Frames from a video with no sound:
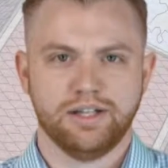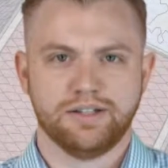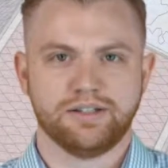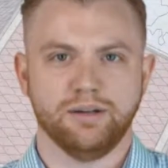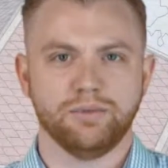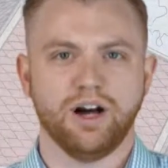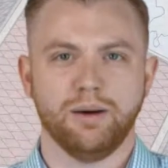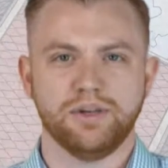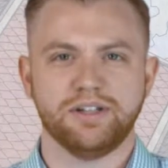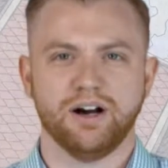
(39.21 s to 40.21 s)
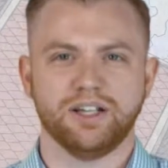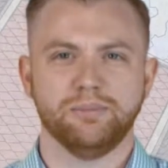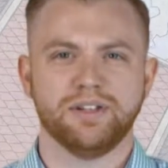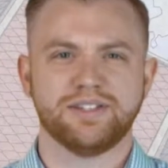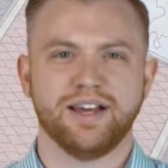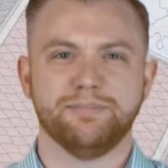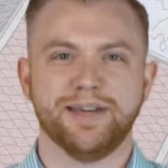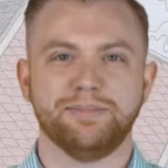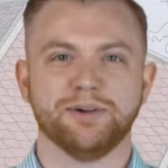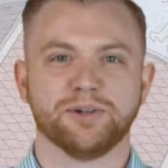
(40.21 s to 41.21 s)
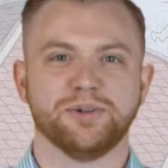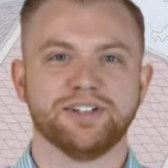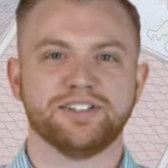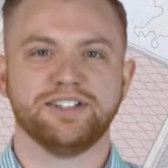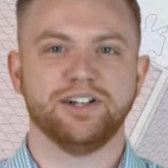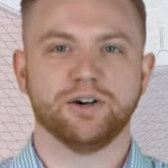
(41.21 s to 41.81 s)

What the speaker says: Some common documents that may be requested